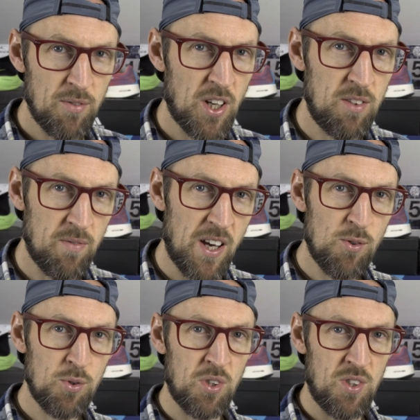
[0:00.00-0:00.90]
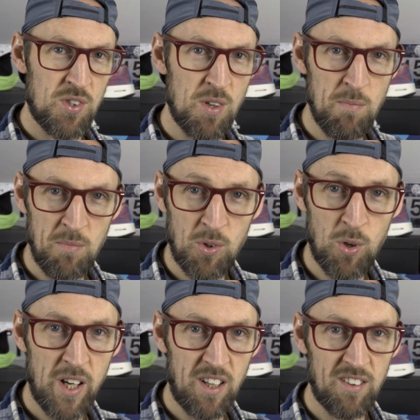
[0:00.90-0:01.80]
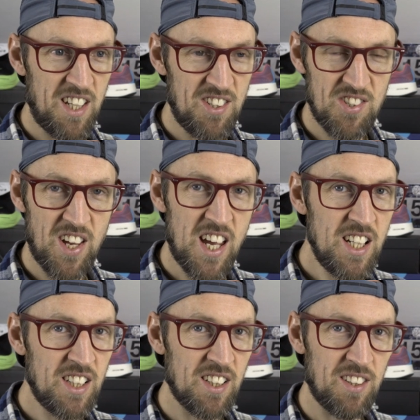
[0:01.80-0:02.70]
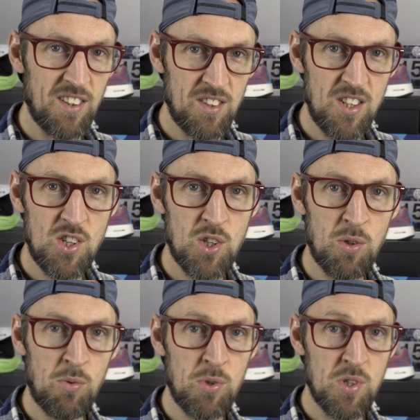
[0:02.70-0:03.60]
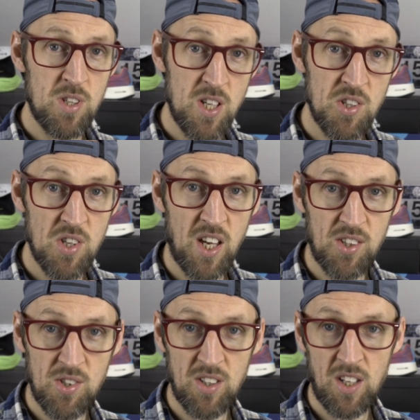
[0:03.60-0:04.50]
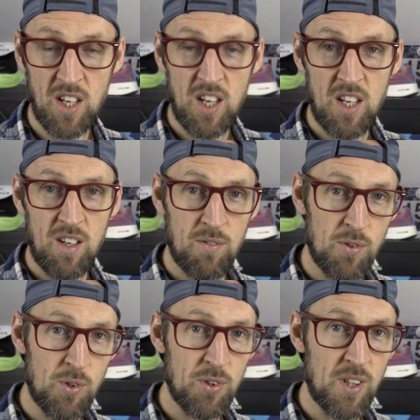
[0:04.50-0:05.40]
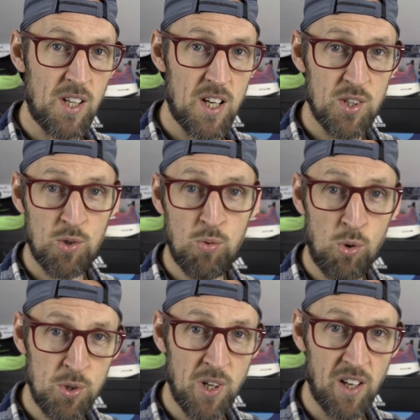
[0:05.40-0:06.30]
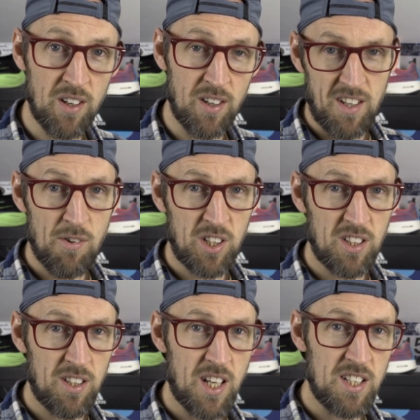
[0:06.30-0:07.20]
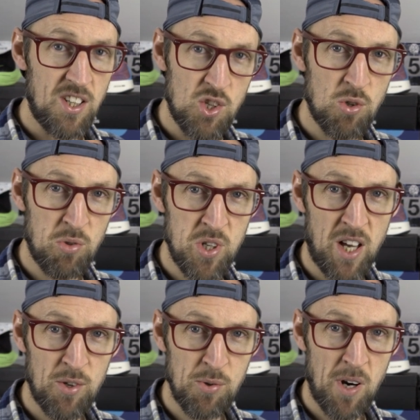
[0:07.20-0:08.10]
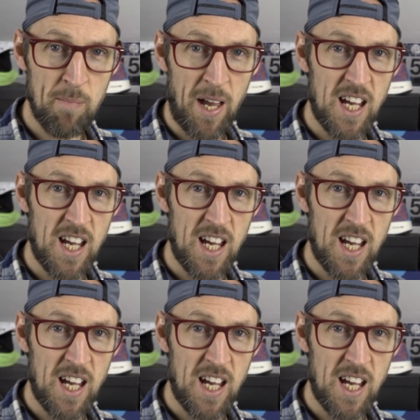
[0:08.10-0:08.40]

have unveiled some quite insane digital statistics for the last quarter they reckon that their digital sales were up